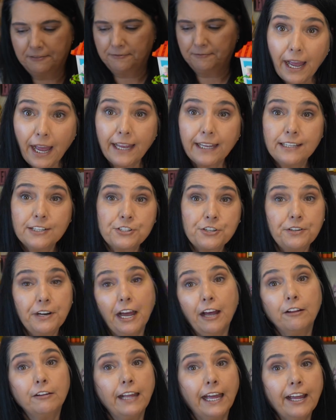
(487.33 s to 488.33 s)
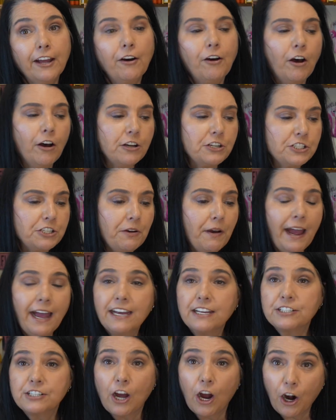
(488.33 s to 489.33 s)
Okay, so now Lego also
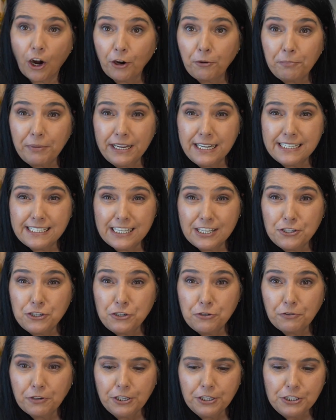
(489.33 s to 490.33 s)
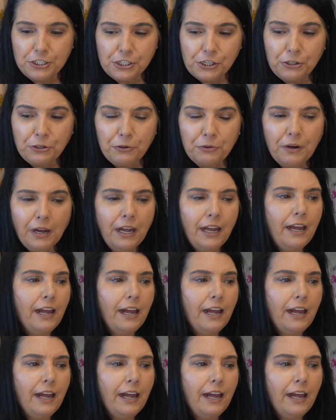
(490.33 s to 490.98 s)
has art pieces you can do,